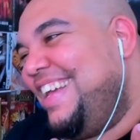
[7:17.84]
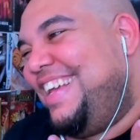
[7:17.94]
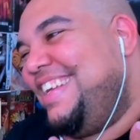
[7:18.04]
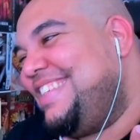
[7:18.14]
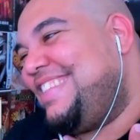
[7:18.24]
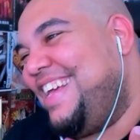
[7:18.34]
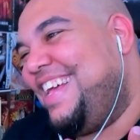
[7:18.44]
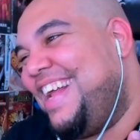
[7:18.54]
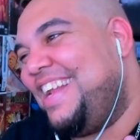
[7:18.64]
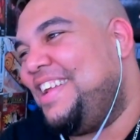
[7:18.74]
He
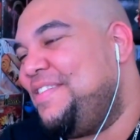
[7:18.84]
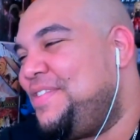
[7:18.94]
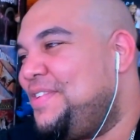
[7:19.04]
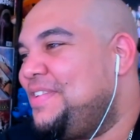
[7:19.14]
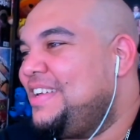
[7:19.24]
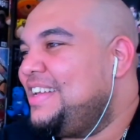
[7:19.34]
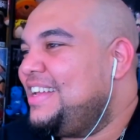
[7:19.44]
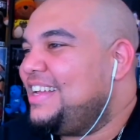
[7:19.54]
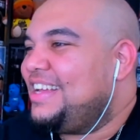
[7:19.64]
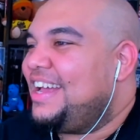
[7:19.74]
said, "I love you."
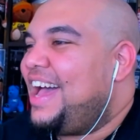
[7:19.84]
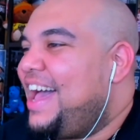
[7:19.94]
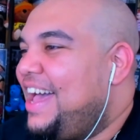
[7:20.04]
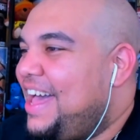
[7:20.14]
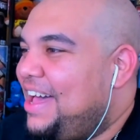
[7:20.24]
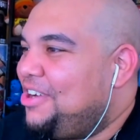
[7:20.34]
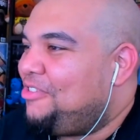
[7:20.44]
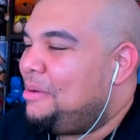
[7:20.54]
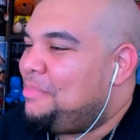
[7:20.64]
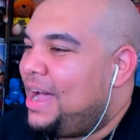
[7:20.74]
I don't know if
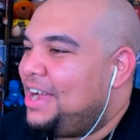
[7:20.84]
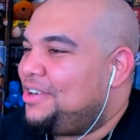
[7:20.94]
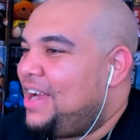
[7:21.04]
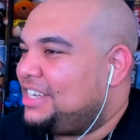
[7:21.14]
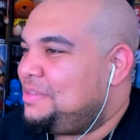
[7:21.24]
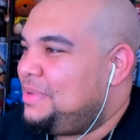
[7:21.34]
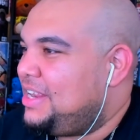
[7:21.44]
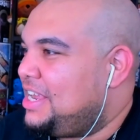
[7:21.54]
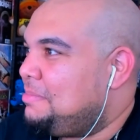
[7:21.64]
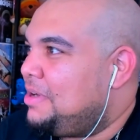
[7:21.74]
I buy her actually
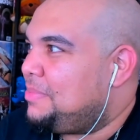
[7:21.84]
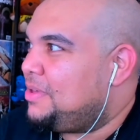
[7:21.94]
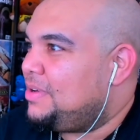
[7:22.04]
beating him up though.